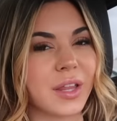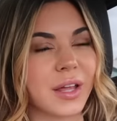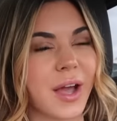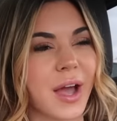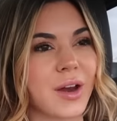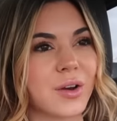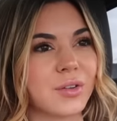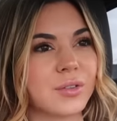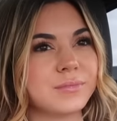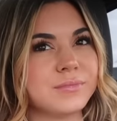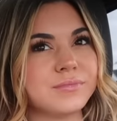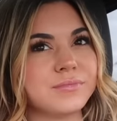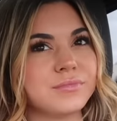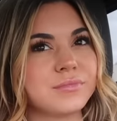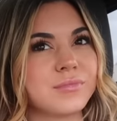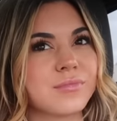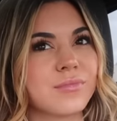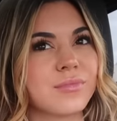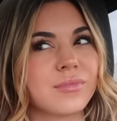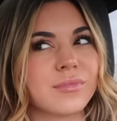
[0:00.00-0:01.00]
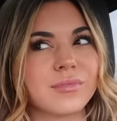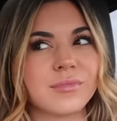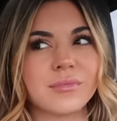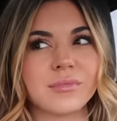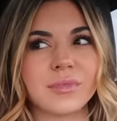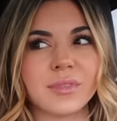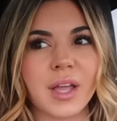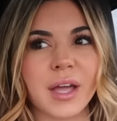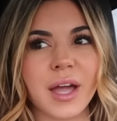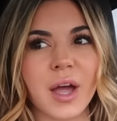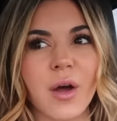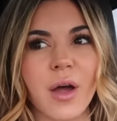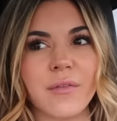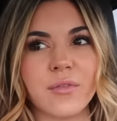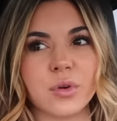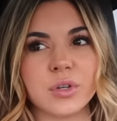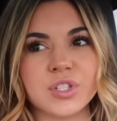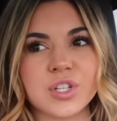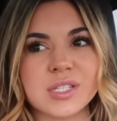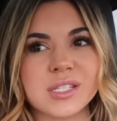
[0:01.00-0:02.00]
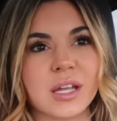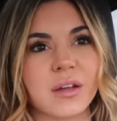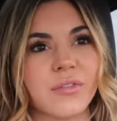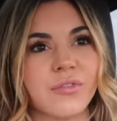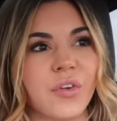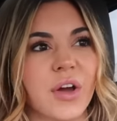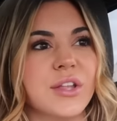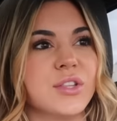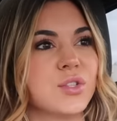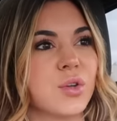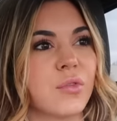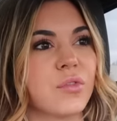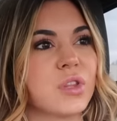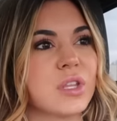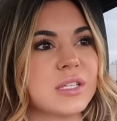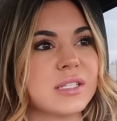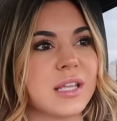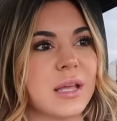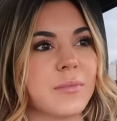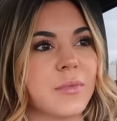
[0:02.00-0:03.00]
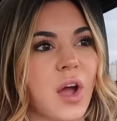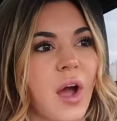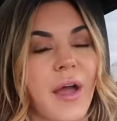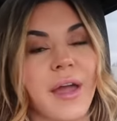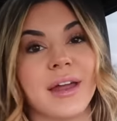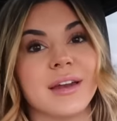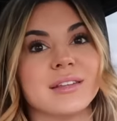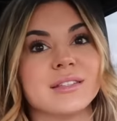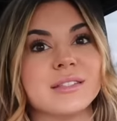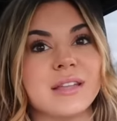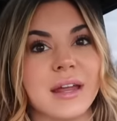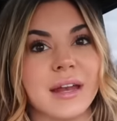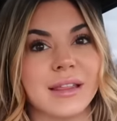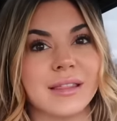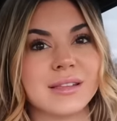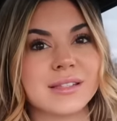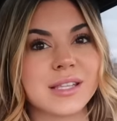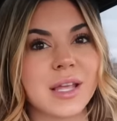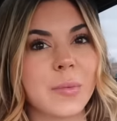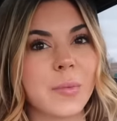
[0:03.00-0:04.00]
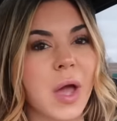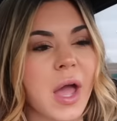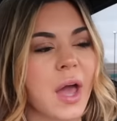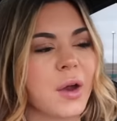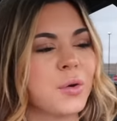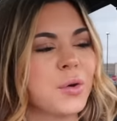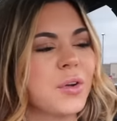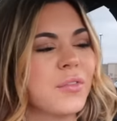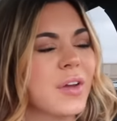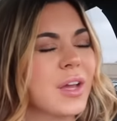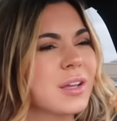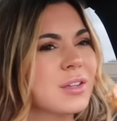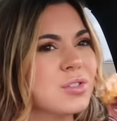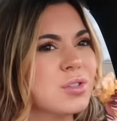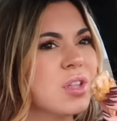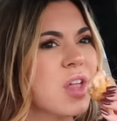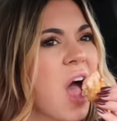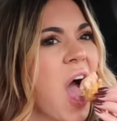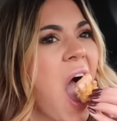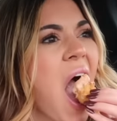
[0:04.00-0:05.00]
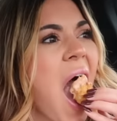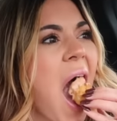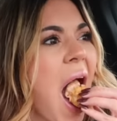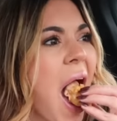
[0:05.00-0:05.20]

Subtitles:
Like, I don't, like, how everyone just, like, fights over the same guy and is dating the same guy. I don't know if I could do that.